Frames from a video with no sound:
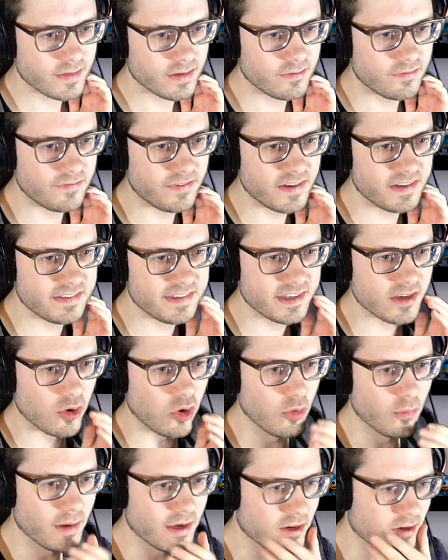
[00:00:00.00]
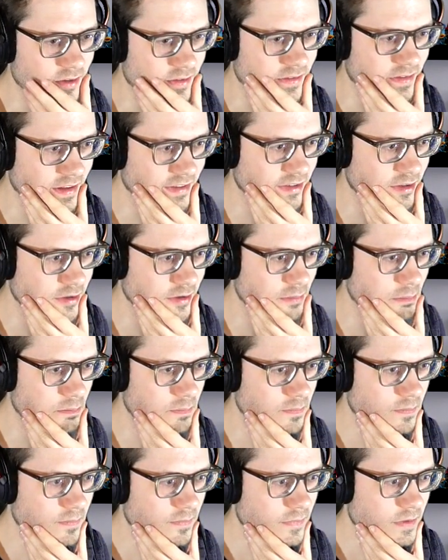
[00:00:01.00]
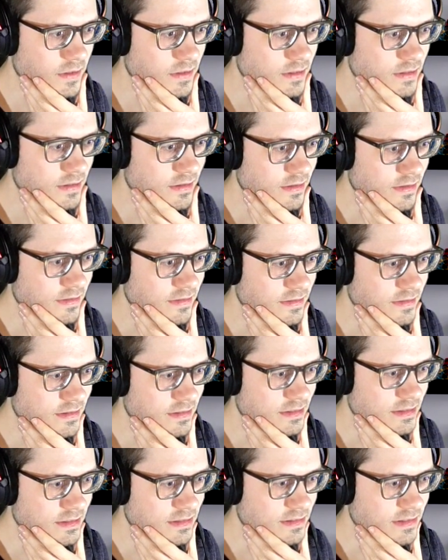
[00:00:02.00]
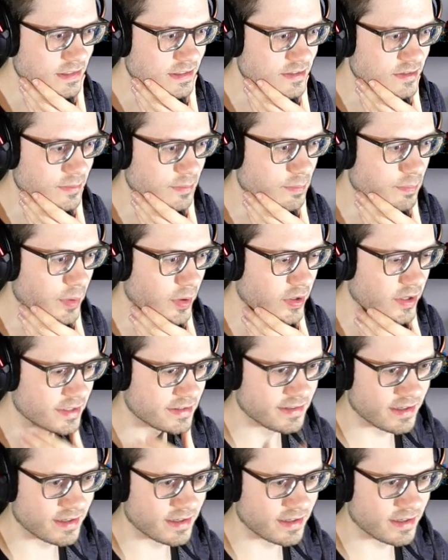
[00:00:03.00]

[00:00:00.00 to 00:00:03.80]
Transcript: Fell Stinger, oh my god, that's a... It's a bug